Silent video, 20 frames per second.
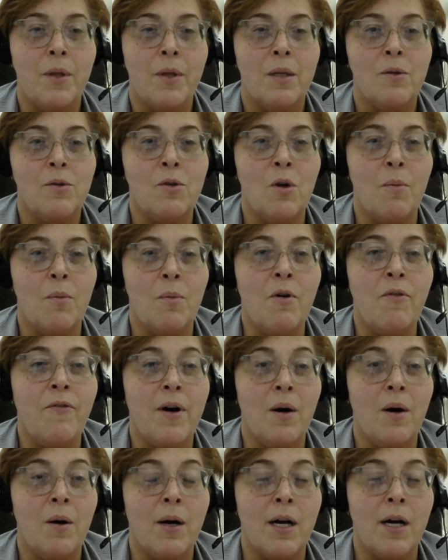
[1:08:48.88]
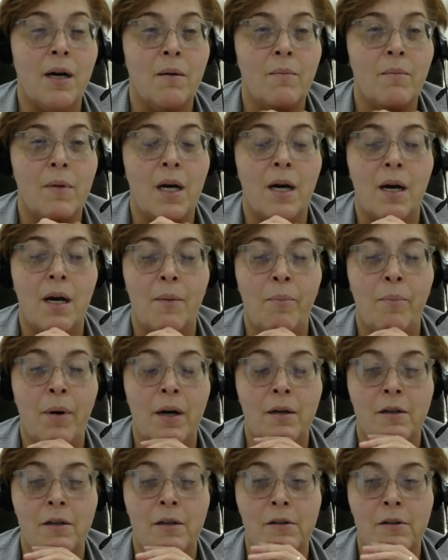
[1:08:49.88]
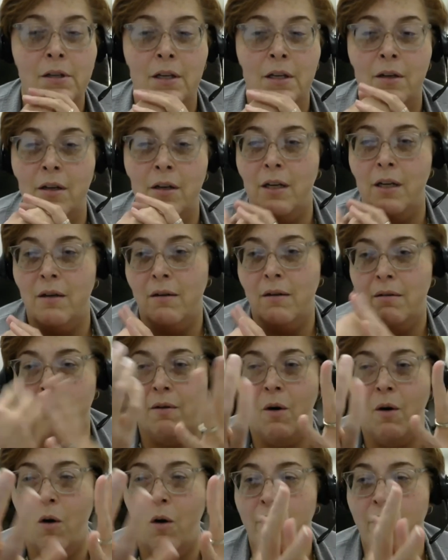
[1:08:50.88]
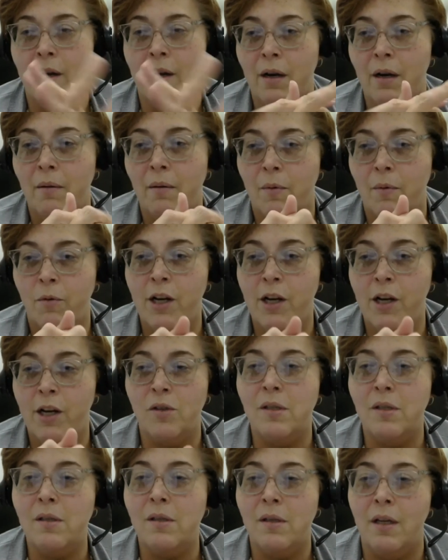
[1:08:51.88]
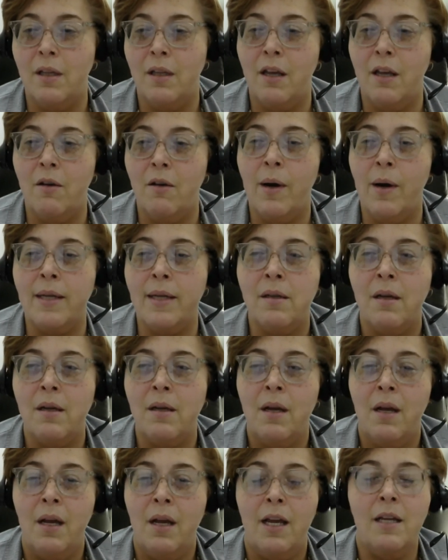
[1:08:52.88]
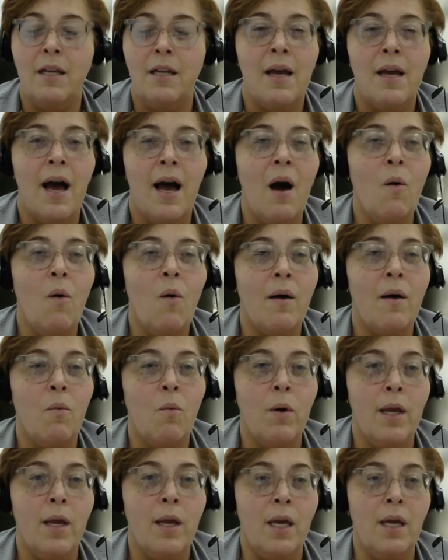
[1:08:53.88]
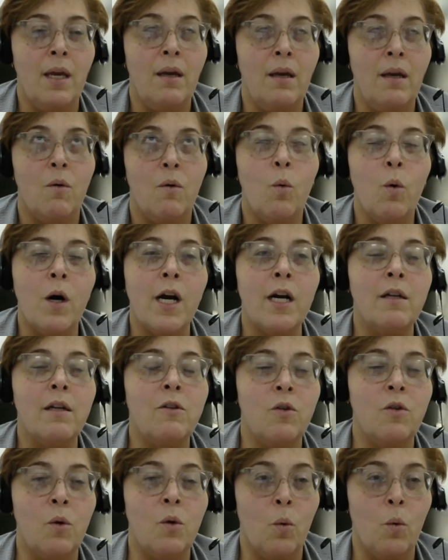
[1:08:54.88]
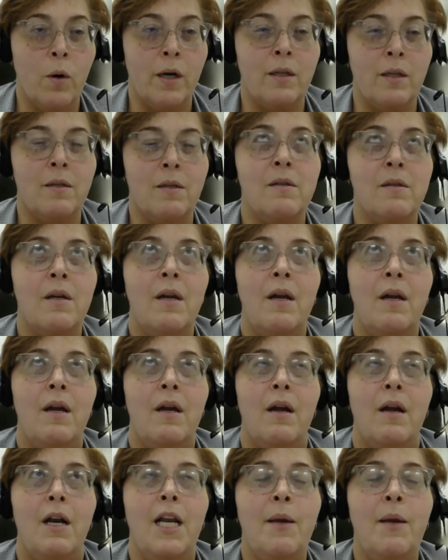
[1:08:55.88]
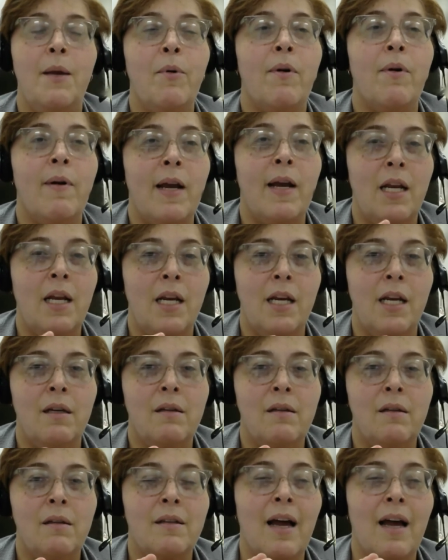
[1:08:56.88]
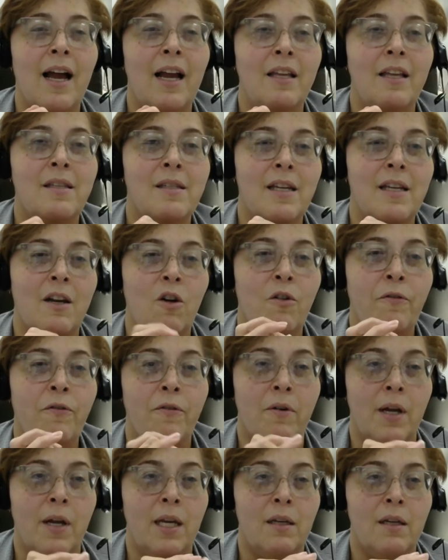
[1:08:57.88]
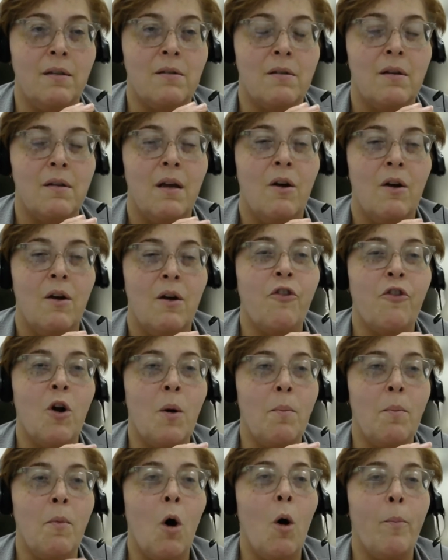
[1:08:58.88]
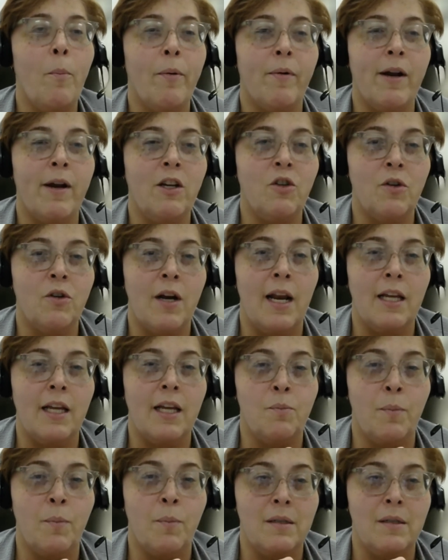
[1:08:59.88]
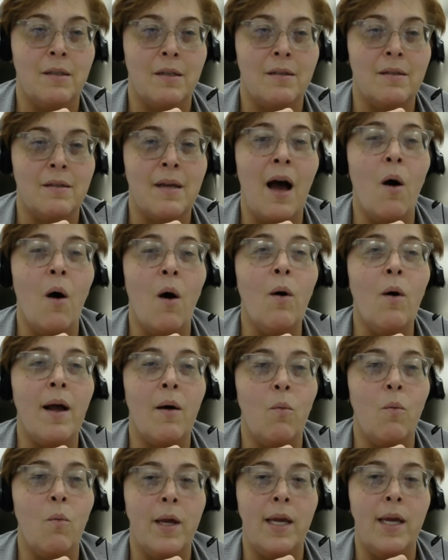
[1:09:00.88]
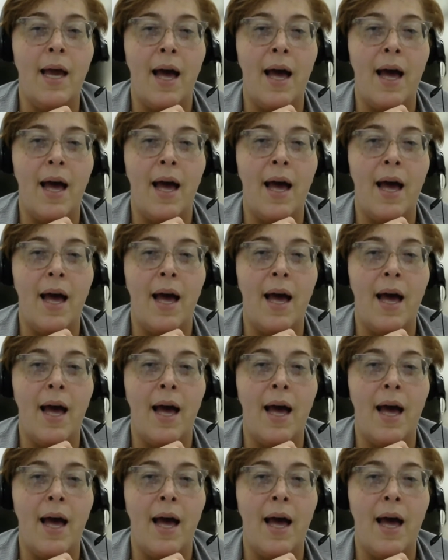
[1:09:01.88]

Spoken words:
some of our partners in other regions in the US is how can we work towards liberating tithes and offerings from operational expenses? How can we